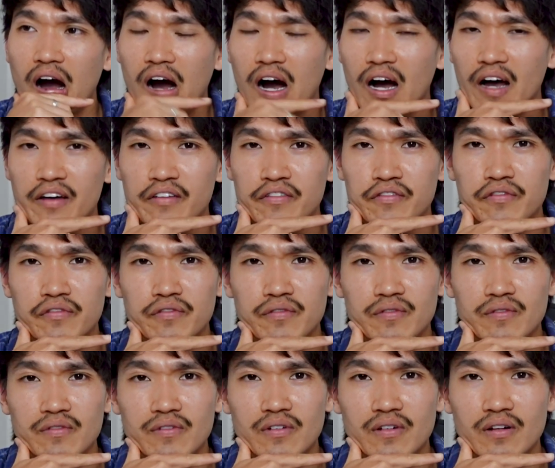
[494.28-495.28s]

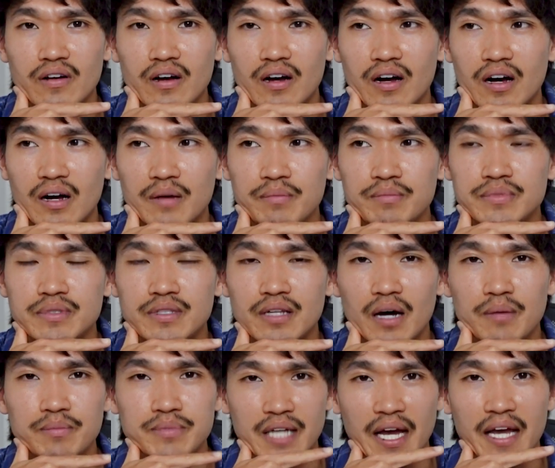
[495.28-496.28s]

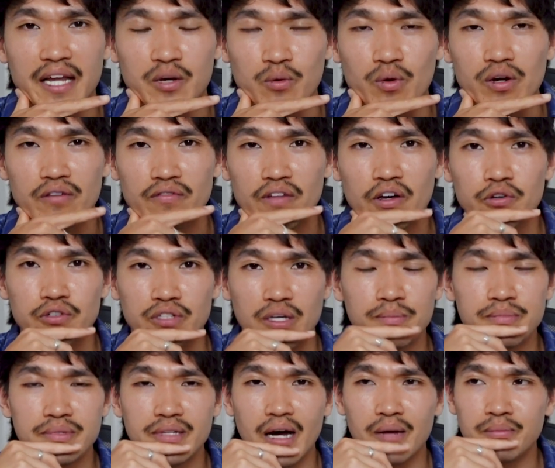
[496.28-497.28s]
I'm dating one of those.
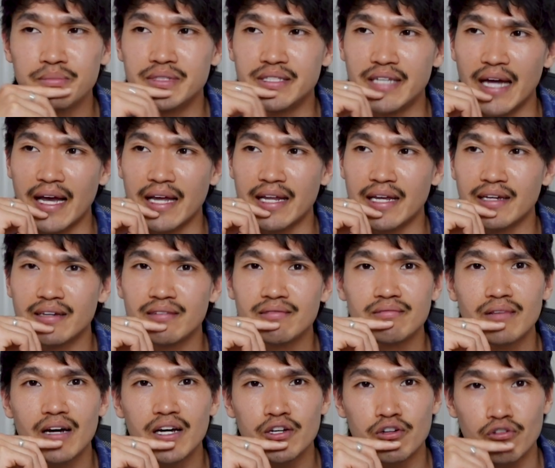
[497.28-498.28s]
I'm dating
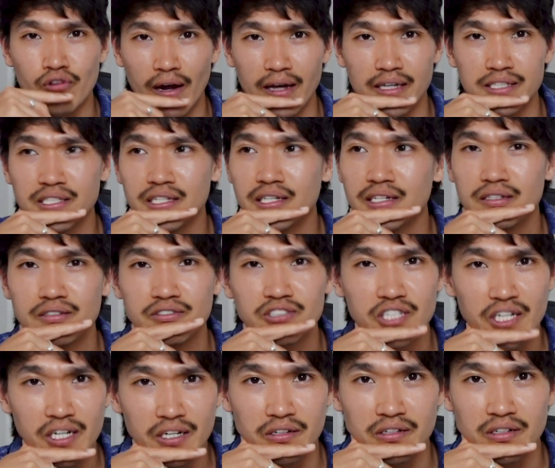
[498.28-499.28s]
a crazy
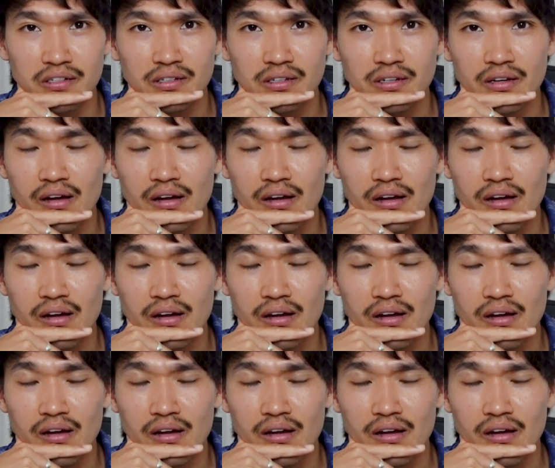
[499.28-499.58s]
chick.